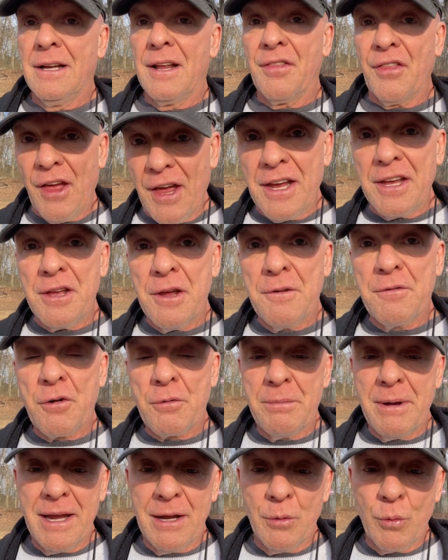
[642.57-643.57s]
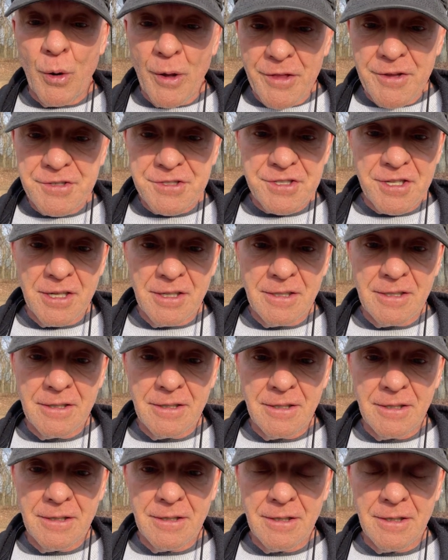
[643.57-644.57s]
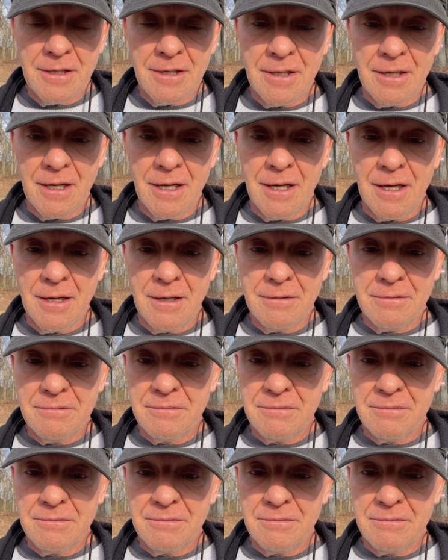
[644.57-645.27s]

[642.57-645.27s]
Thank you for being with us. I